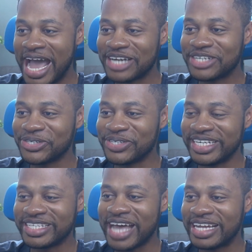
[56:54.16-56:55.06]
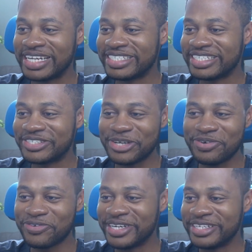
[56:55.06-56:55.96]
actually talented
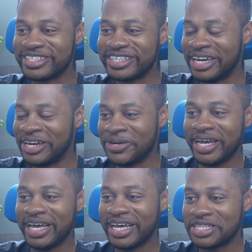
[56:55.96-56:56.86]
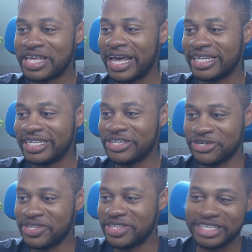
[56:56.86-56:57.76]
software engineer that
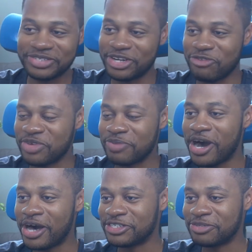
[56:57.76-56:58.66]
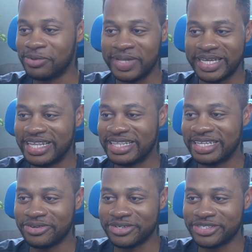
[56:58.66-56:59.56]
you know this would have been possible and
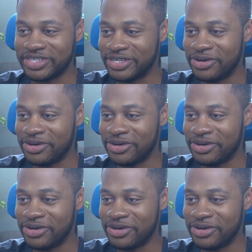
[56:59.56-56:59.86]
then there's mm-hmm.